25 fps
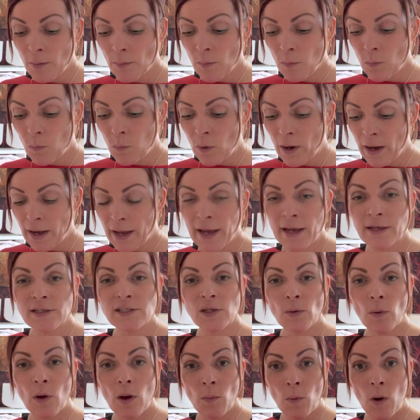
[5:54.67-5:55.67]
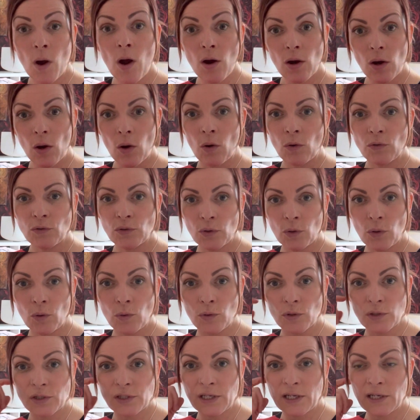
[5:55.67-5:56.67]
where, so I work on
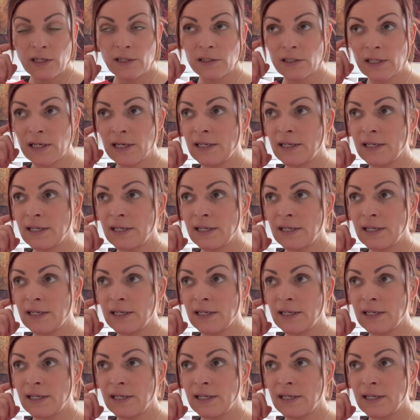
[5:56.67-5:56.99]
horses